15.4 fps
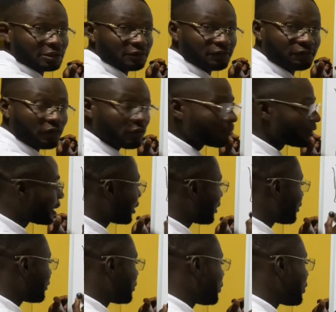
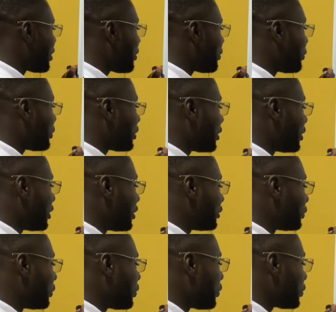formula where
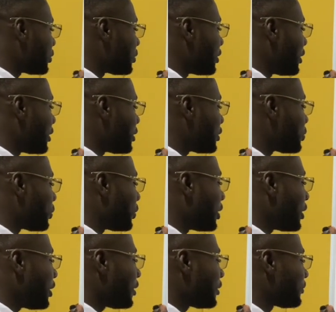it goes this
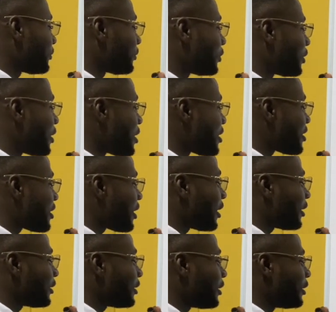way:
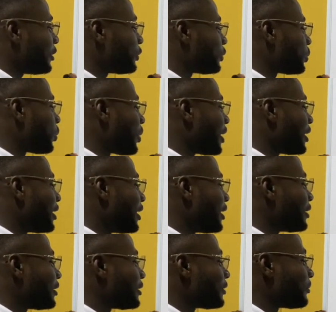tan into
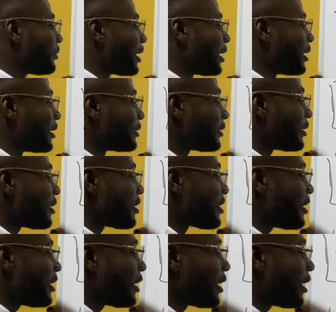180 minus
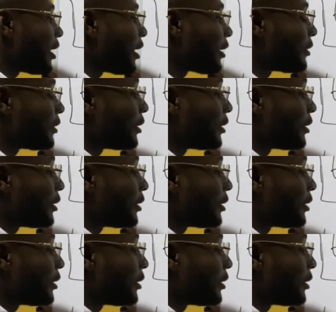theta